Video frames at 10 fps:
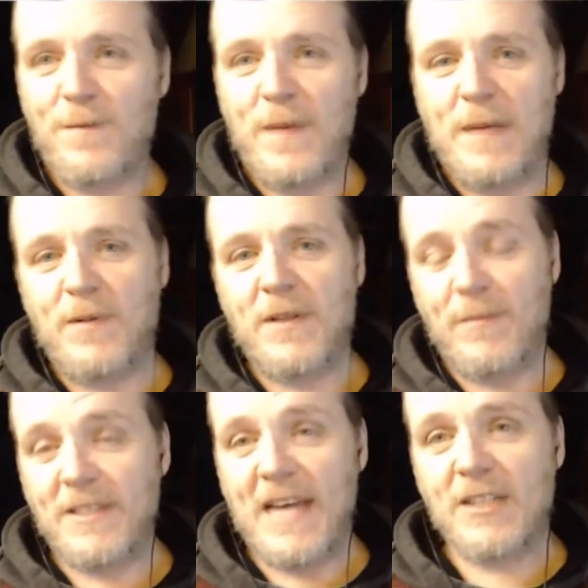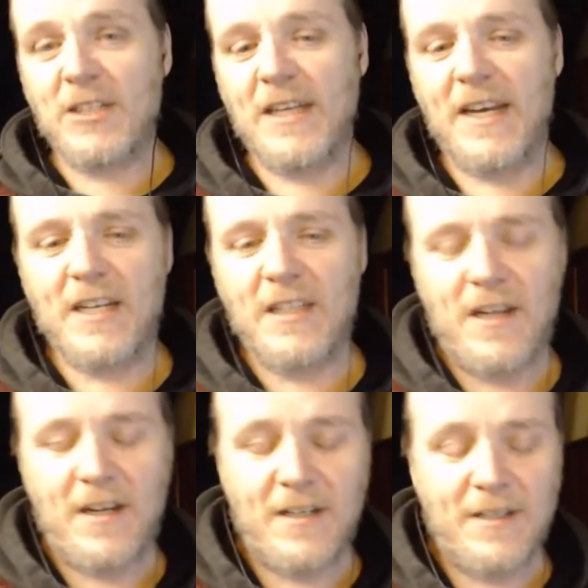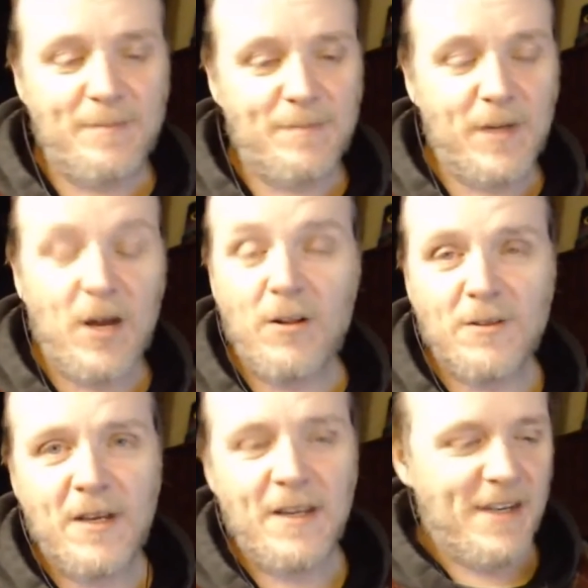people that was actually a cult.